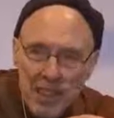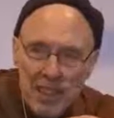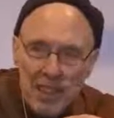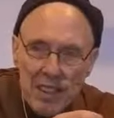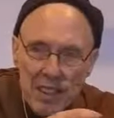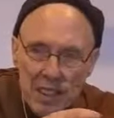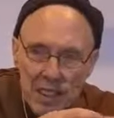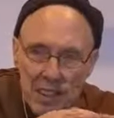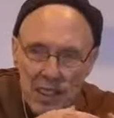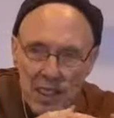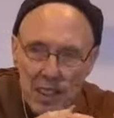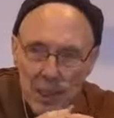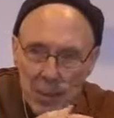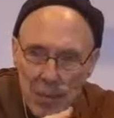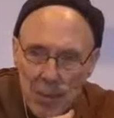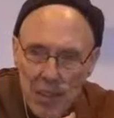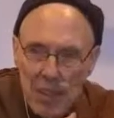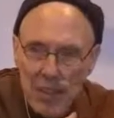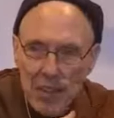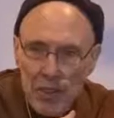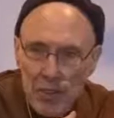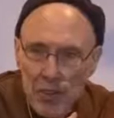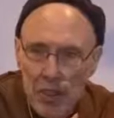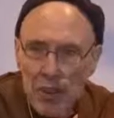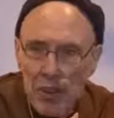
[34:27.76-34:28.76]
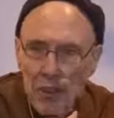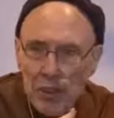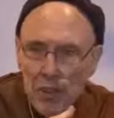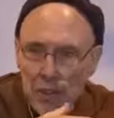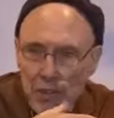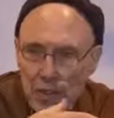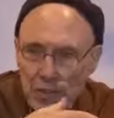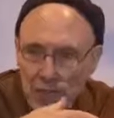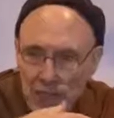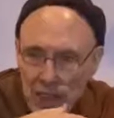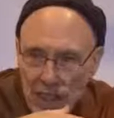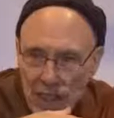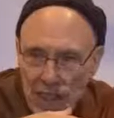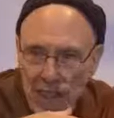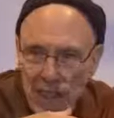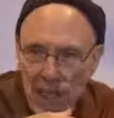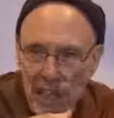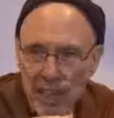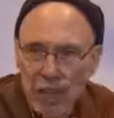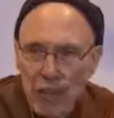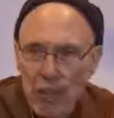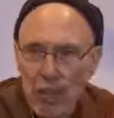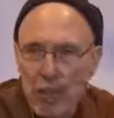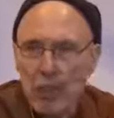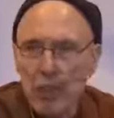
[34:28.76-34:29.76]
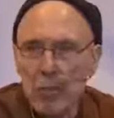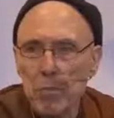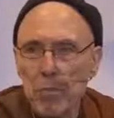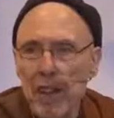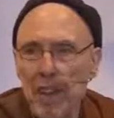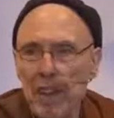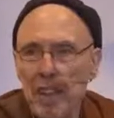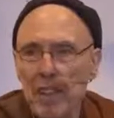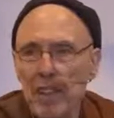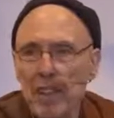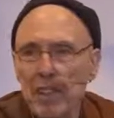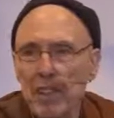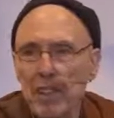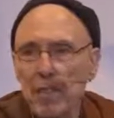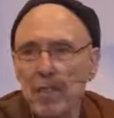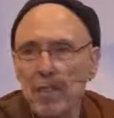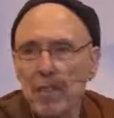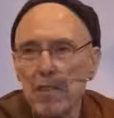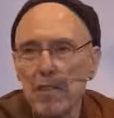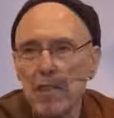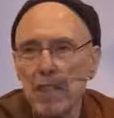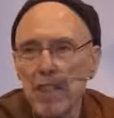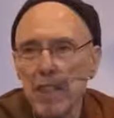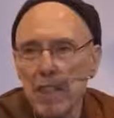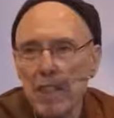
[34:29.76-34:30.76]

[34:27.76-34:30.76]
a little bit sort of introspective,